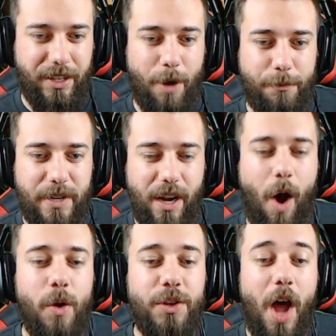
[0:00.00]
Get off me!
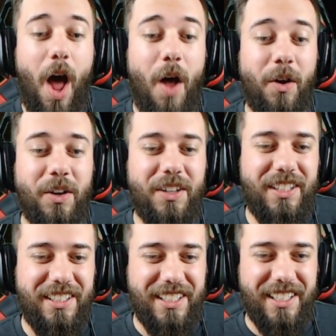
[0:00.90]
Oh
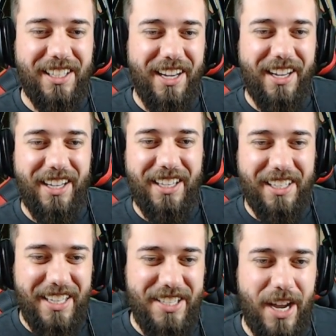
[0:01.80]
no! Oh
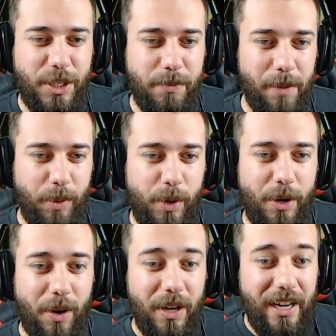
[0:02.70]
no! He got you by the
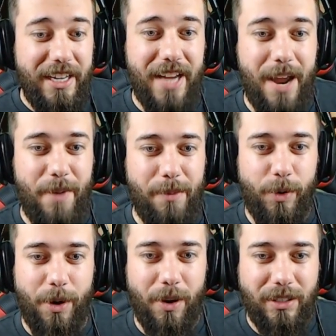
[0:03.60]
booty hole. He got you by the
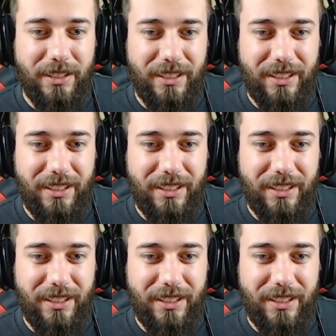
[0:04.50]
booty hole.